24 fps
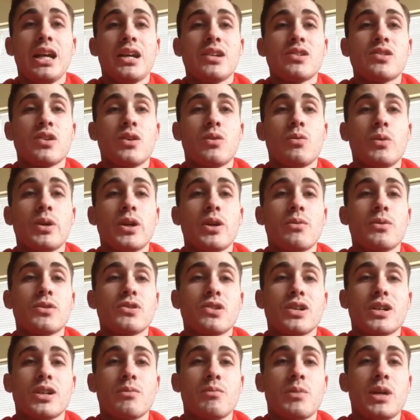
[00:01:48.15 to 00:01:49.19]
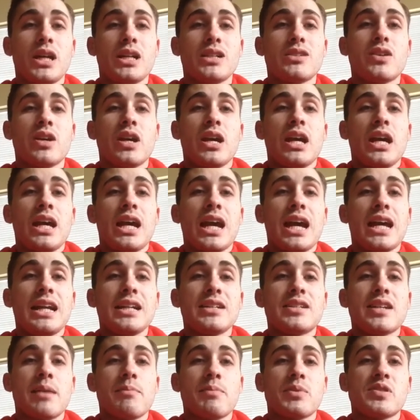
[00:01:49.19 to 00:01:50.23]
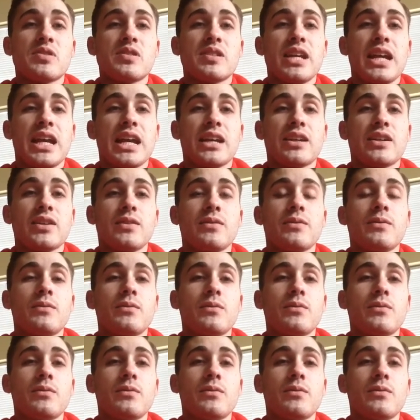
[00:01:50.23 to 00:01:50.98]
So we always recommend any type of steak.